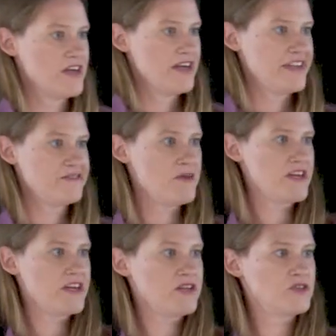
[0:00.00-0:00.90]
It's
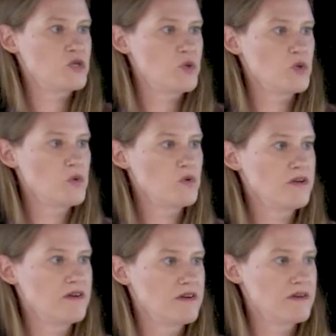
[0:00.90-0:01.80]
making 2
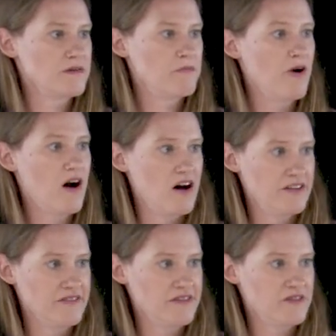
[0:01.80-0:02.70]

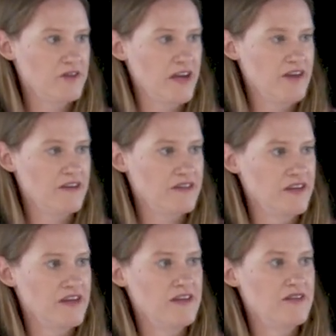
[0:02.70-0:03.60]
bonds, okay?
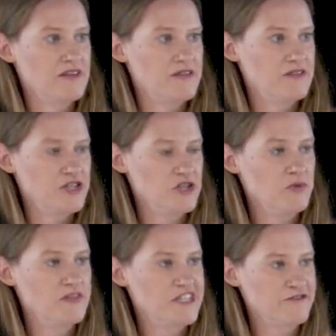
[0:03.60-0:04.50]

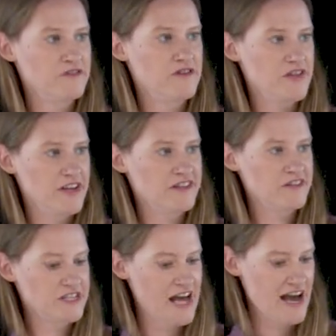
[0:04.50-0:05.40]
2 different things are
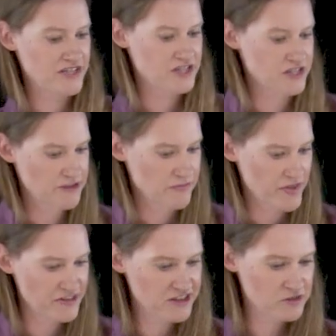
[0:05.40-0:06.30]
attached,
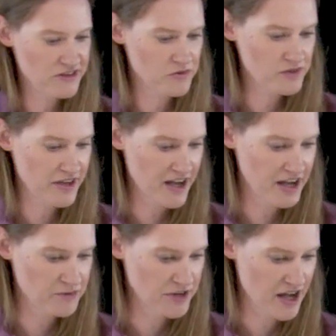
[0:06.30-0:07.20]
and so it's going to
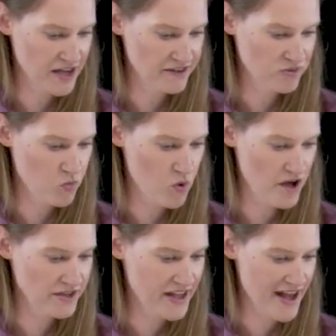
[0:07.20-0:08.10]
hybridize
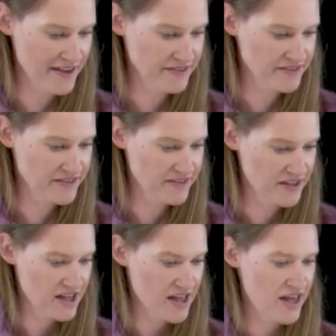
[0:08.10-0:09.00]
1 s
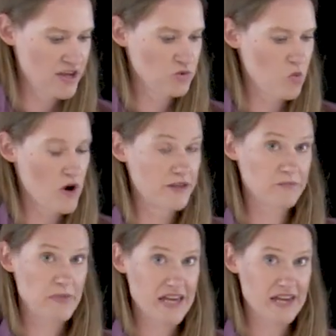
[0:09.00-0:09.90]
and 1
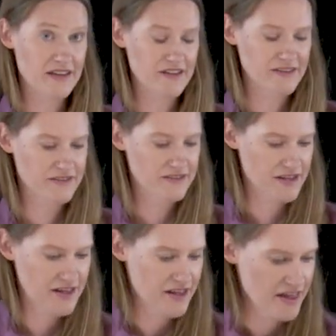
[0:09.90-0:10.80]
p.
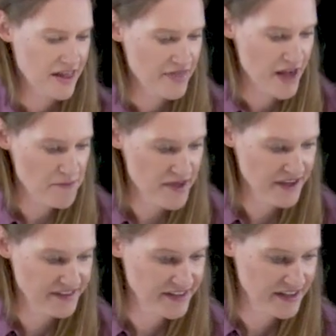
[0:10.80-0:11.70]
That
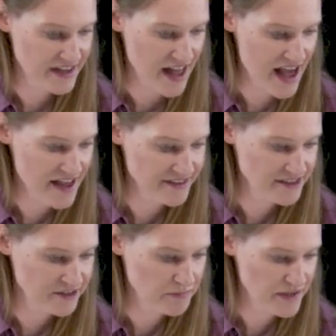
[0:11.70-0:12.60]
makes it
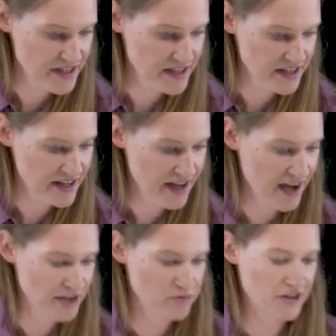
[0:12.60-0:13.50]
sp
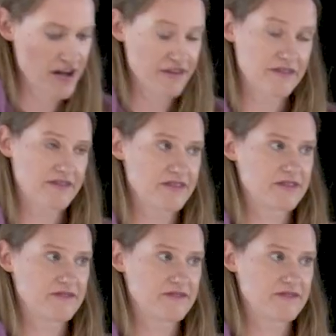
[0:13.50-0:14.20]
hybridized.